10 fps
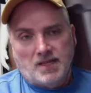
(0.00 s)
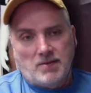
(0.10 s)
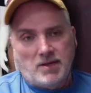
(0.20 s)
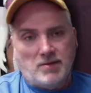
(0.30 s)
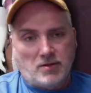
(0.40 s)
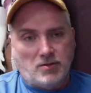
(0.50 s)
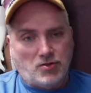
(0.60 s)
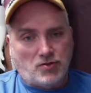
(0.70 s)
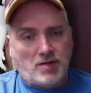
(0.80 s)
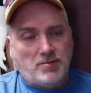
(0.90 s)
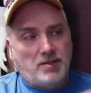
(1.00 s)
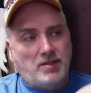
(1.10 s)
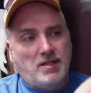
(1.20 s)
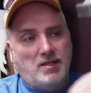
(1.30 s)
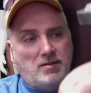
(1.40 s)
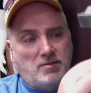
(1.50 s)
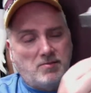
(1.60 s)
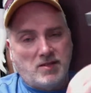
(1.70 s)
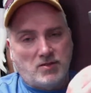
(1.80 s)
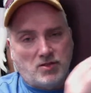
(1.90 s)
mean, I'm not going to drop it. And then the
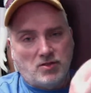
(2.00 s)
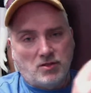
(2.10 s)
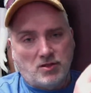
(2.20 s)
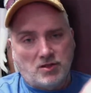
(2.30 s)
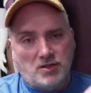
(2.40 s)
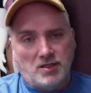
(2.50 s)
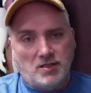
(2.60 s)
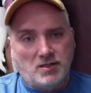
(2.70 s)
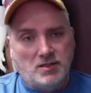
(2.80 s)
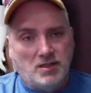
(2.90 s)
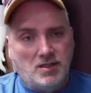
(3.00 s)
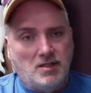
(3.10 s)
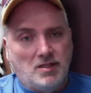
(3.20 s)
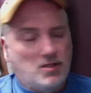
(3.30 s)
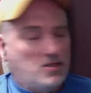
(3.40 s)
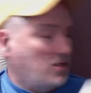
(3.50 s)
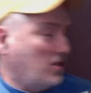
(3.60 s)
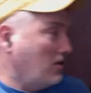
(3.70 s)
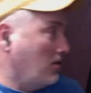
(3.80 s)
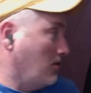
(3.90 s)
metal stalk is nice, because
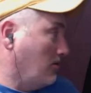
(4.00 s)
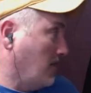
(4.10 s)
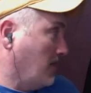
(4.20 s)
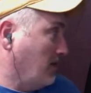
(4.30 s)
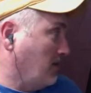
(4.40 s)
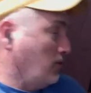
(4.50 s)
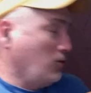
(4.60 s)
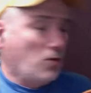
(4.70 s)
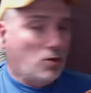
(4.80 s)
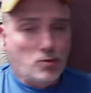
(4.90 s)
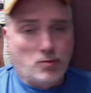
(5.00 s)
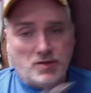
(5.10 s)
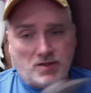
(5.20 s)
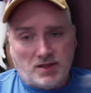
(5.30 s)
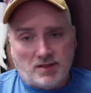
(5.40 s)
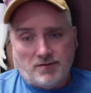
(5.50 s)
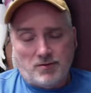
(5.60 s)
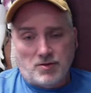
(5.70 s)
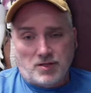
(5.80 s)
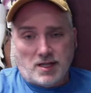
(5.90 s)
on my 2 old ones that I
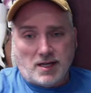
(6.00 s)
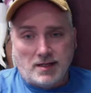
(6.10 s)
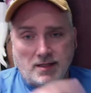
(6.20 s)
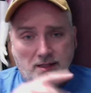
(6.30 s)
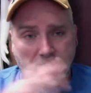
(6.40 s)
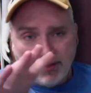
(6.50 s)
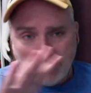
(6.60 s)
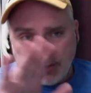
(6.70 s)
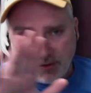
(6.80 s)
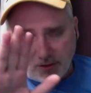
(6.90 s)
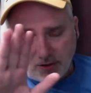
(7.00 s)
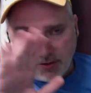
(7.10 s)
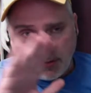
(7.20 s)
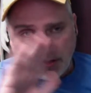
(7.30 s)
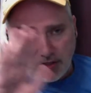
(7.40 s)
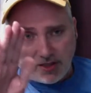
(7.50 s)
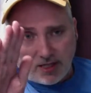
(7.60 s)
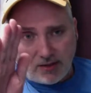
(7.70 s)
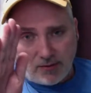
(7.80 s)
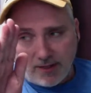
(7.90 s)
first got, the stalks are just
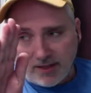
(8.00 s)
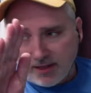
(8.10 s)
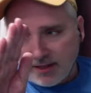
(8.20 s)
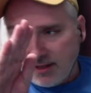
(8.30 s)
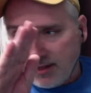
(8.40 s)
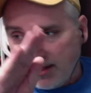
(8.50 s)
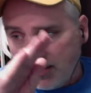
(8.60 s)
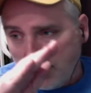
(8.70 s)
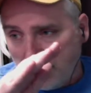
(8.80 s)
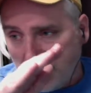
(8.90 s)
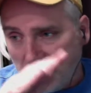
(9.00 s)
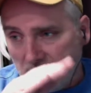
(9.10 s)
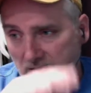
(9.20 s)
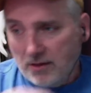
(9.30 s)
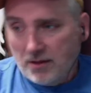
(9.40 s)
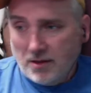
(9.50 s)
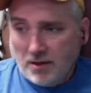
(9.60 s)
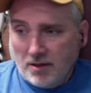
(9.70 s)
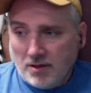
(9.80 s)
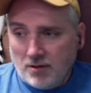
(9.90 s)
solid resin and they just bent
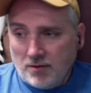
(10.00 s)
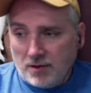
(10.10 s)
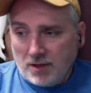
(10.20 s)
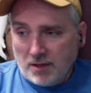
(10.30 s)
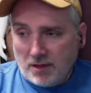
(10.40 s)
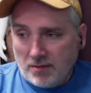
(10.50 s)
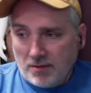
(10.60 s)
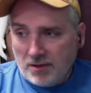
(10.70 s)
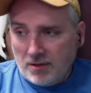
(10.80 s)
over time.